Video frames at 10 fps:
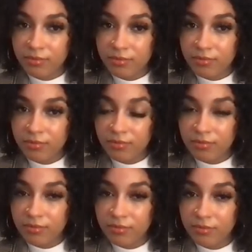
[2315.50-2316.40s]

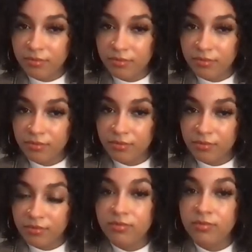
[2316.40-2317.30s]

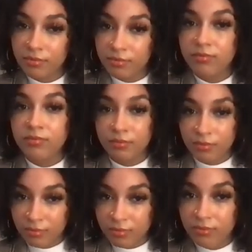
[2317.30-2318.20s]

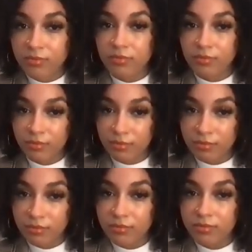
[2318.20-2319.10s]

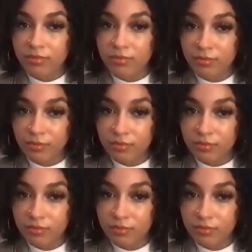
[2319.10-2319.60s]
(not speaking)